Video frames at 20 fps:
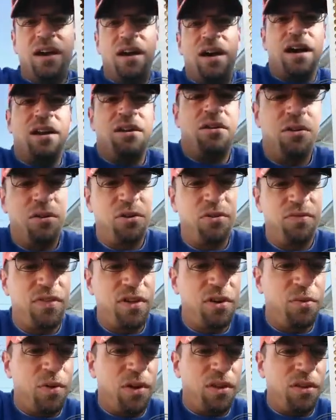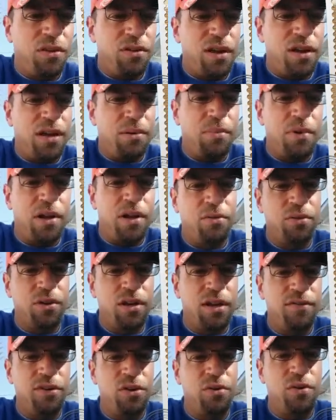I don't know if they will or not, but I will
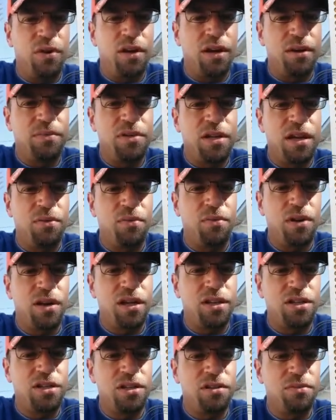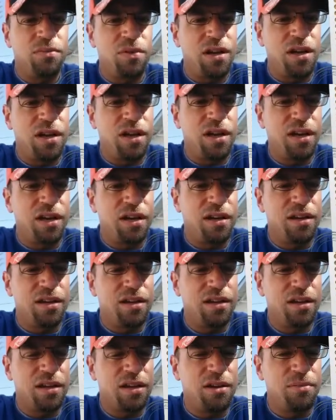give you an update when
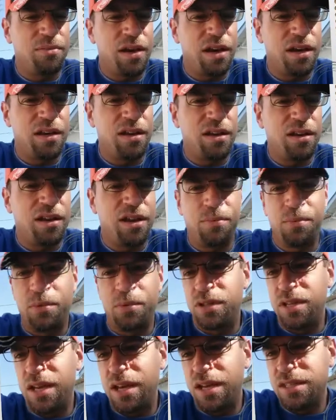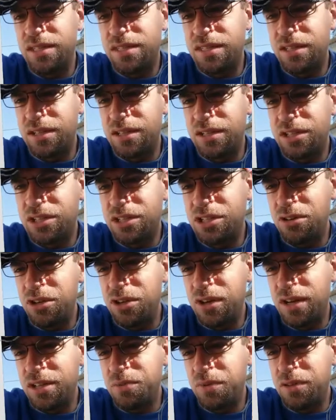I come back in a couple of days to show
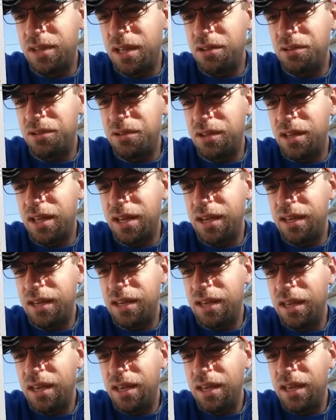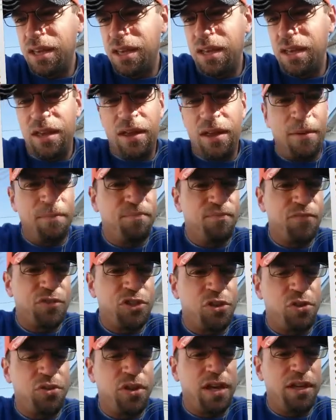you guys what they look like.
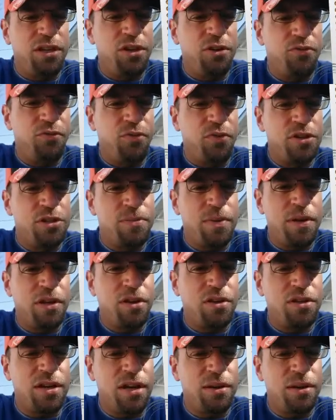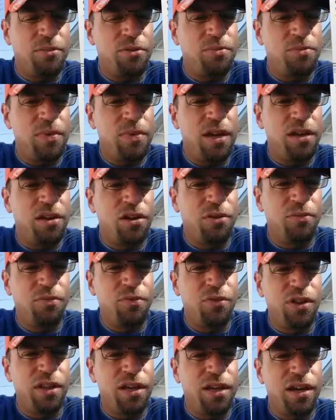So thank you for spending your time with me, and
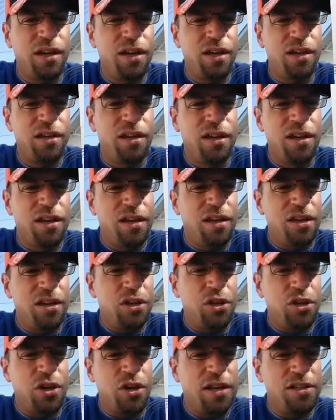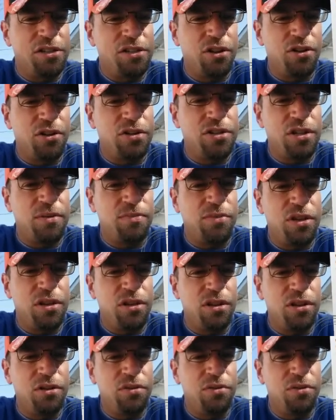hopefully you guys learned
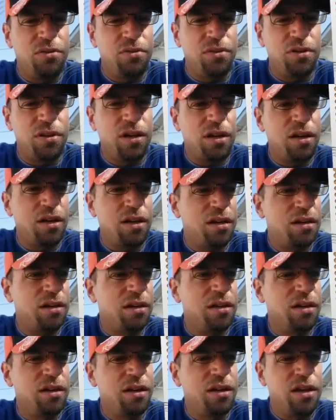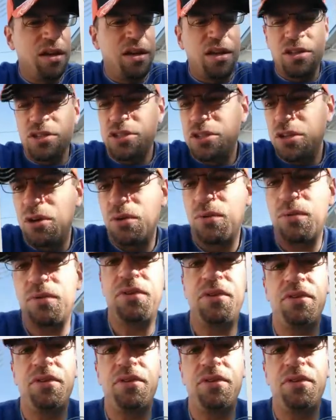something new. So